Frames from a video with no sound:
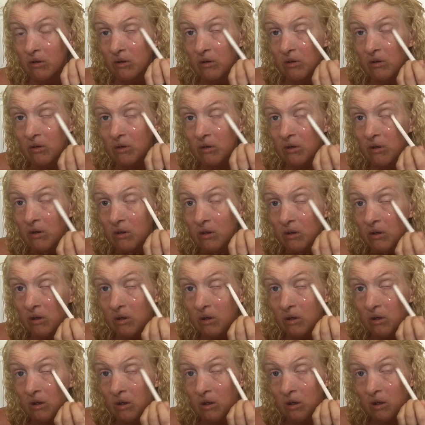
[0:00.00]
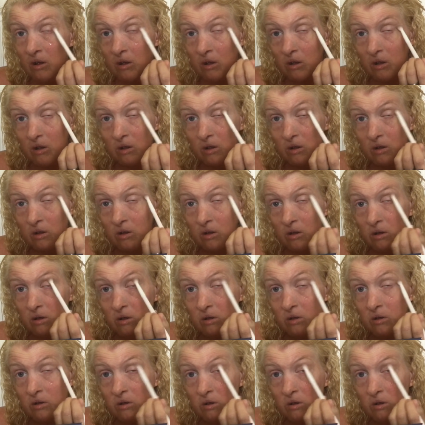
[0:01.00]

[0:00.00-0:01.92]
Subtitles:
Nobody speaks.